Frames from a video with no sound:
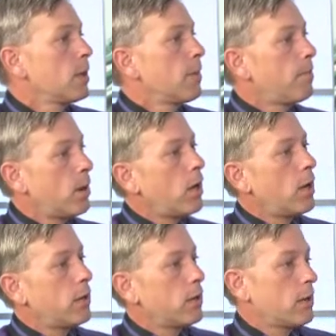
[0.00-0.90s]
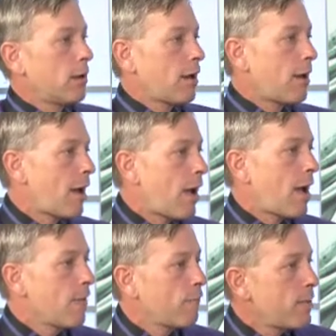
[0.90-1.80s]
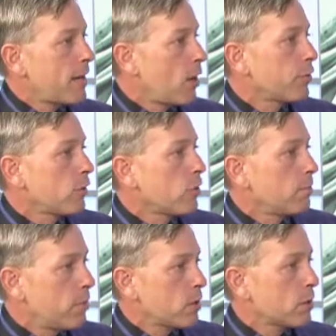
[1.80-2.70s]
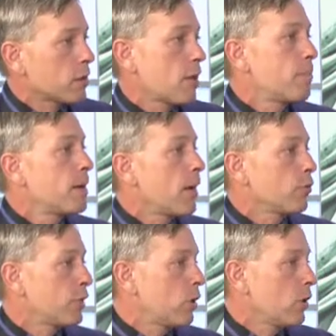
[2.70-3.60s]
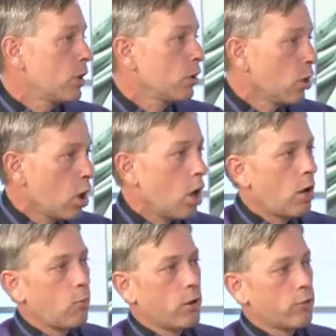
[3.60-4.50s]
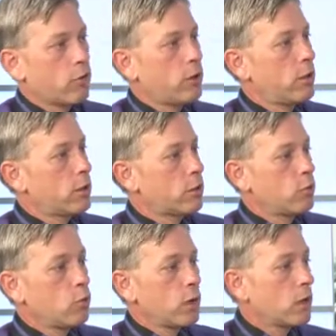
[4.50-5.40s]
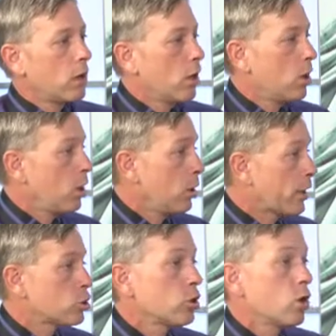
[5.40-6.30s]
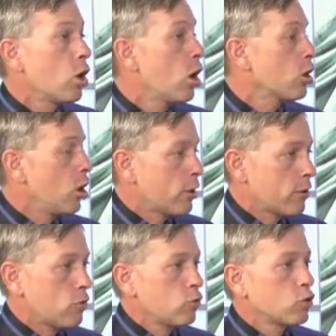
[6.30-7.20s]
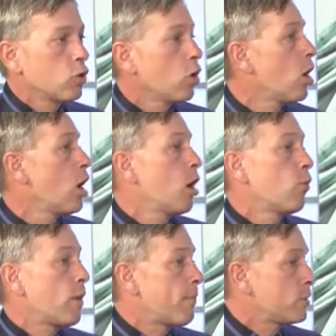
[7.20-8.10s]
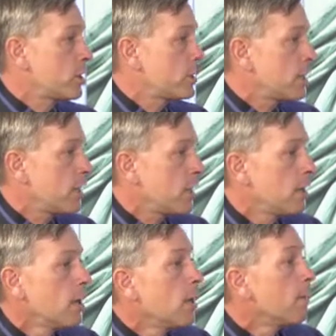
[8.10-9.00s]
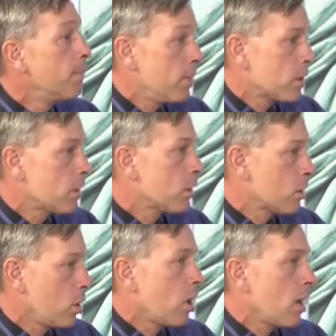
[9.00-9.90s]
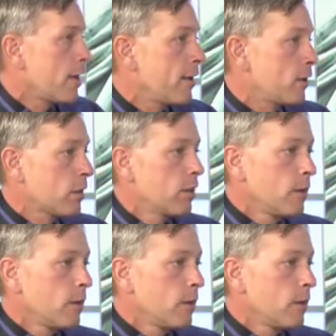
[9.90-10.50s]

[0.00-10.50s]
But I've been out there in business. I've been out there in law, whether it's doing uh, election law, constitutional law, representing business clients.